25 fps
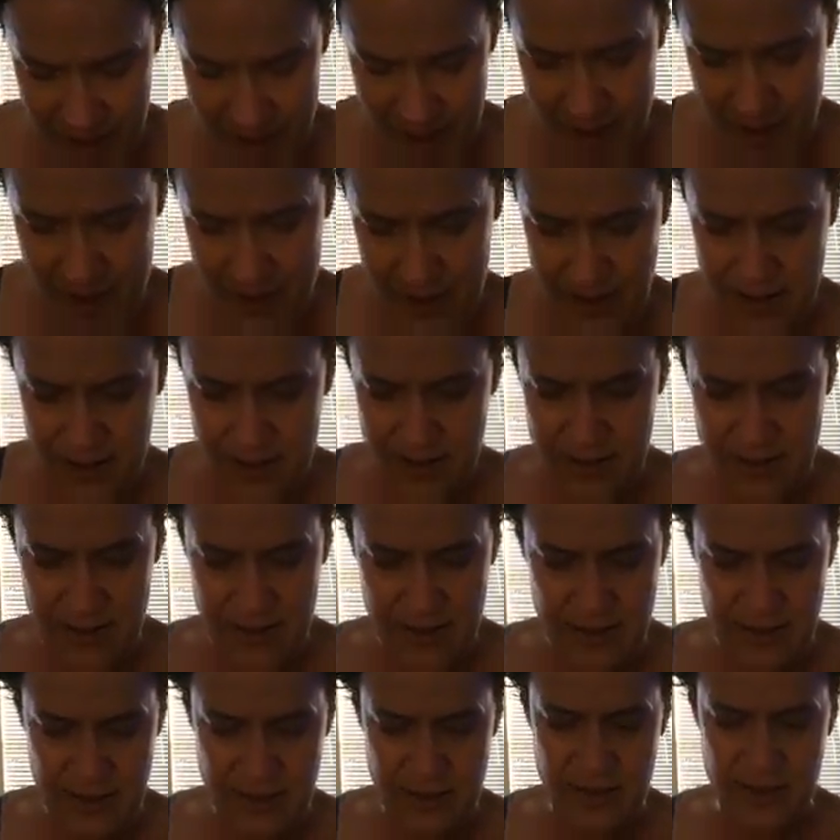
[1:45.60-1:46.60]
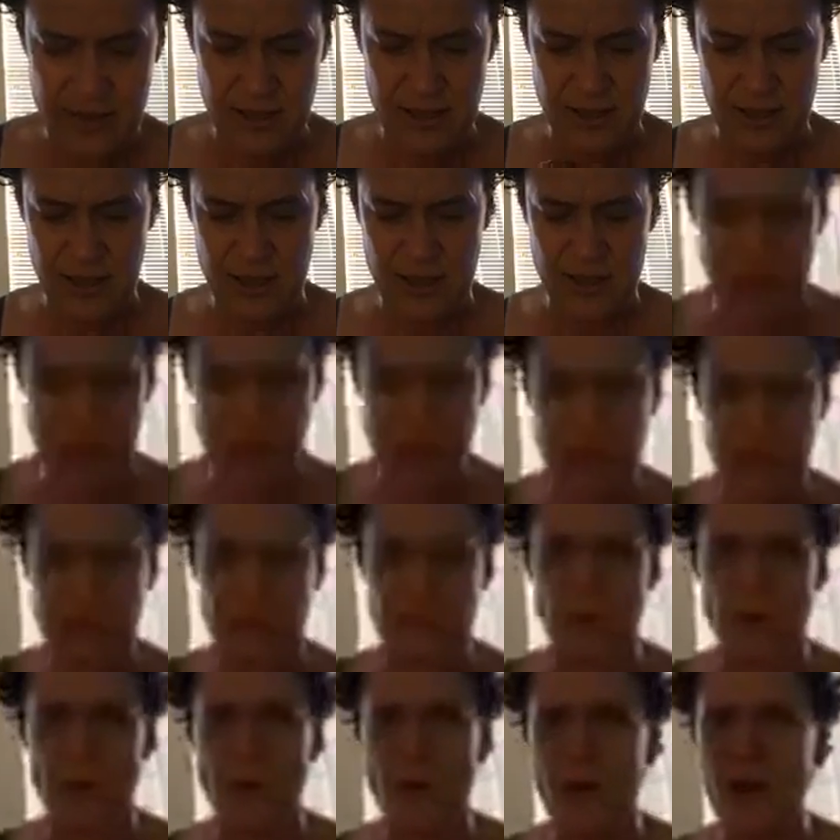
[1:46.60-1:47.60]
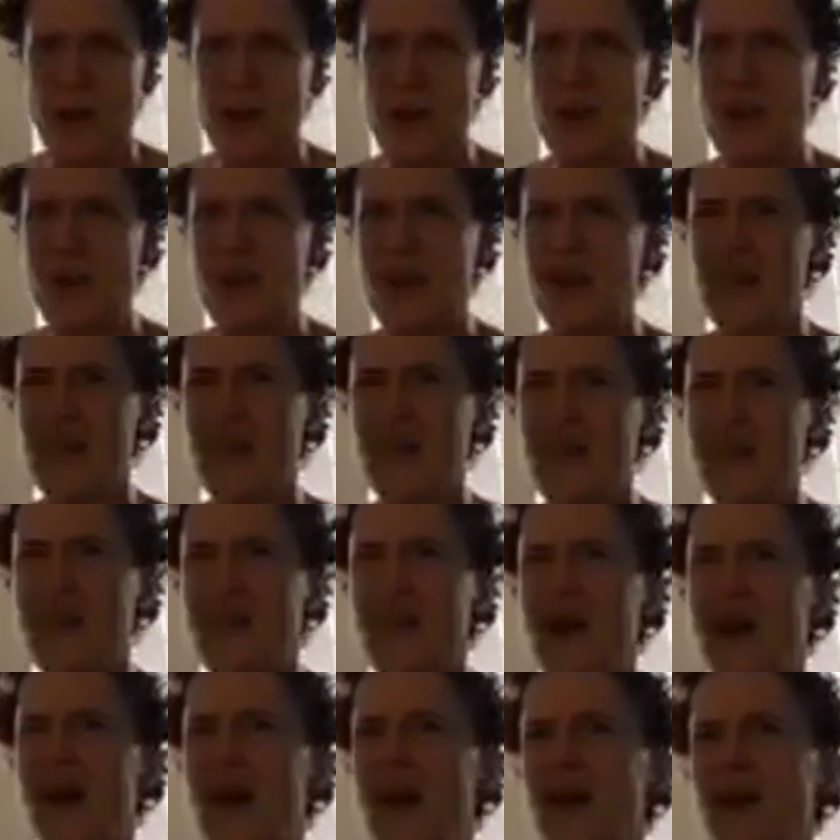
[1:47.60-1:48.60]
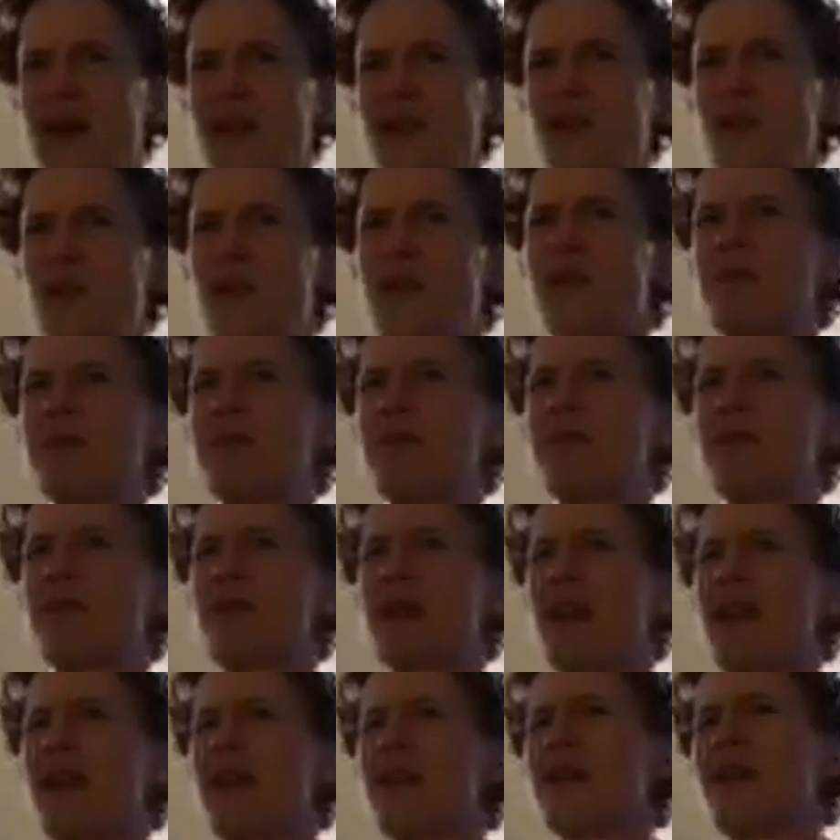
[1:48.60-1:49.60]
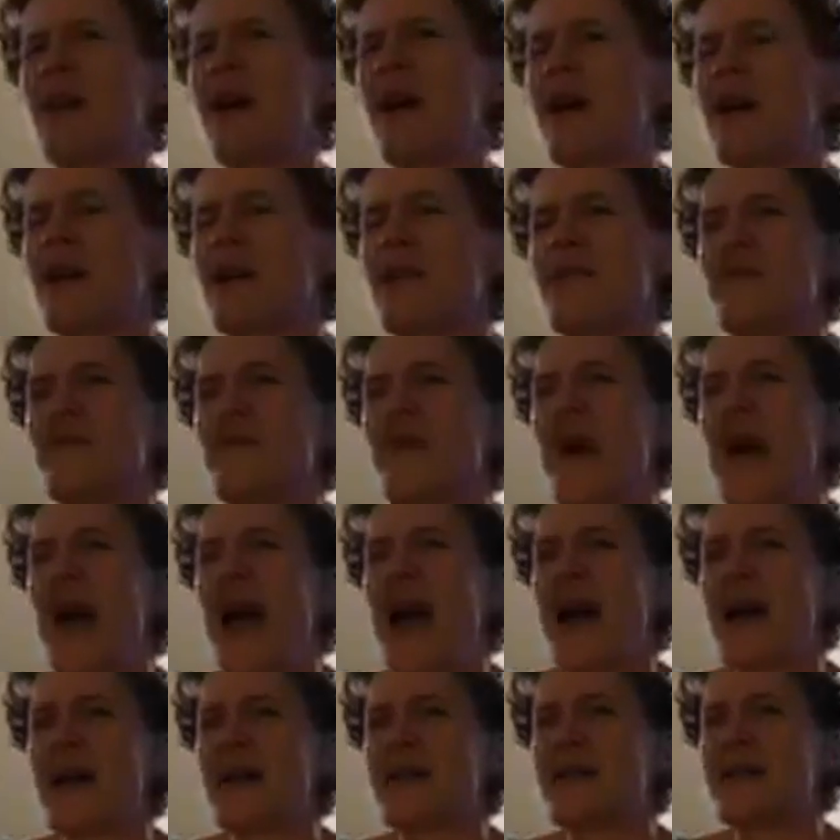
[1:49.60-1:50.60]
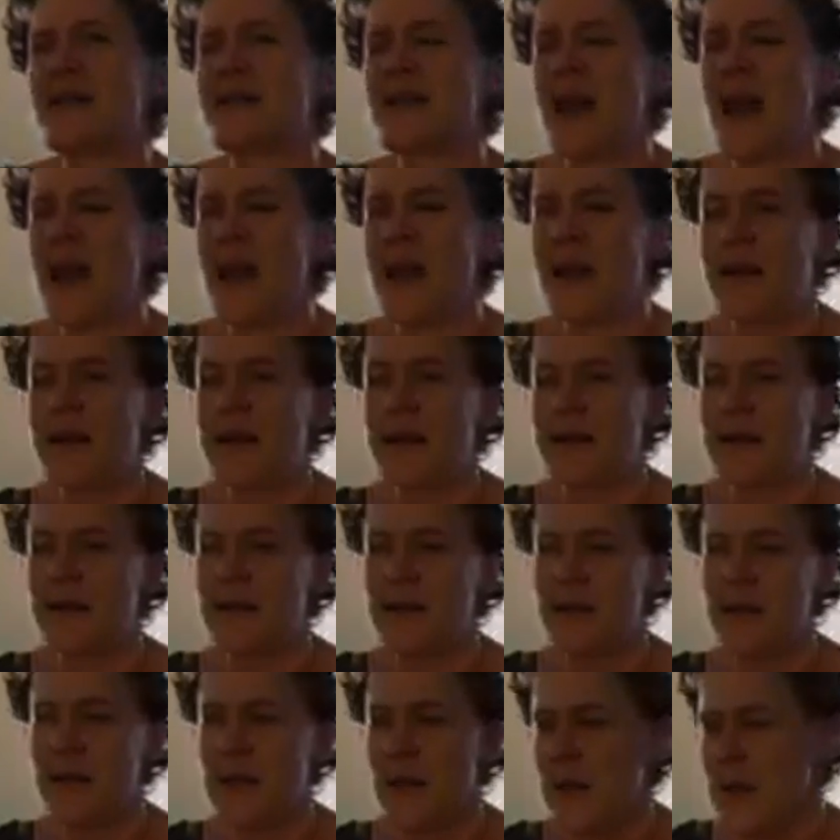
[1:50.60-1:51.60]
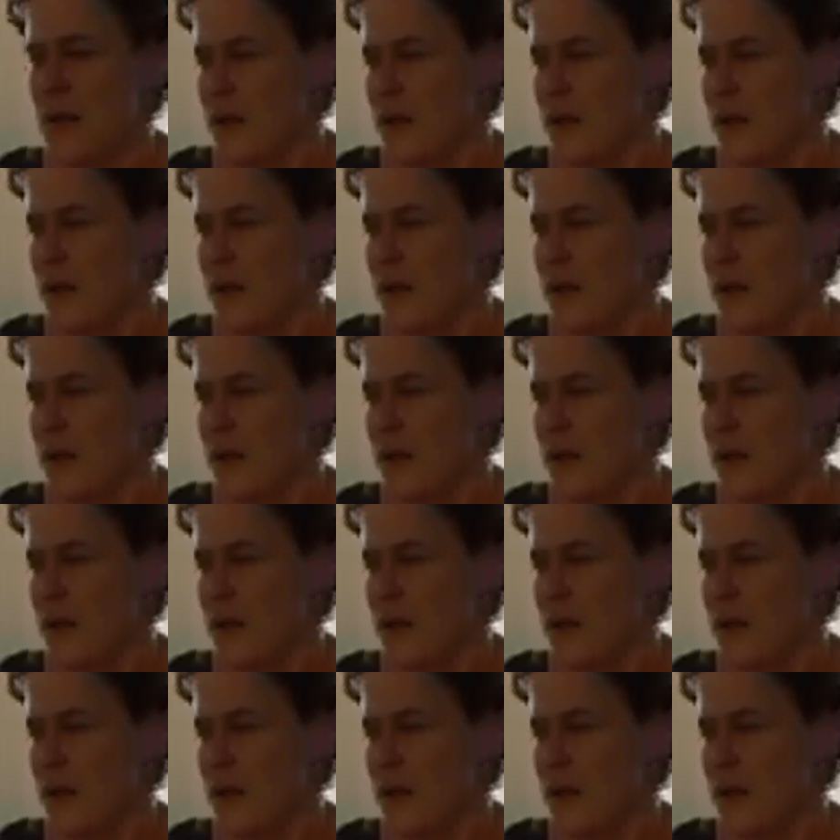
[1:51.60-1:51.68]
is destroy the artwork and artifacts, and